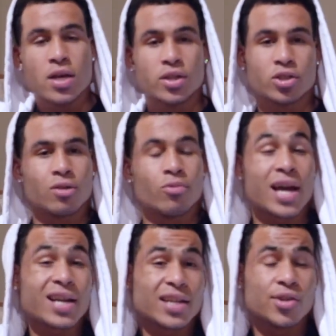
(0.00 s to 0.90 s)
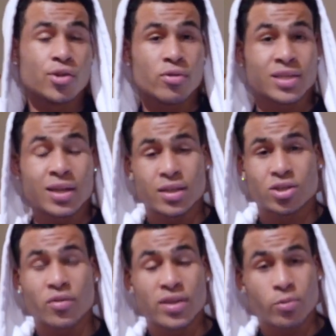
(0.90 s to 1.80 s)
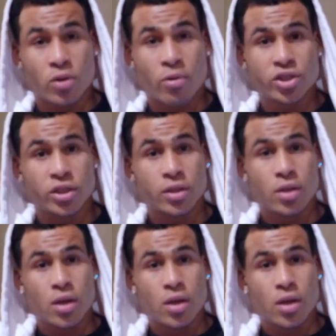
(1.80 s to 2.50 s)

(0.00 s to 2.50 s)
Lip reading: So what I like to do is I like to start things with a question.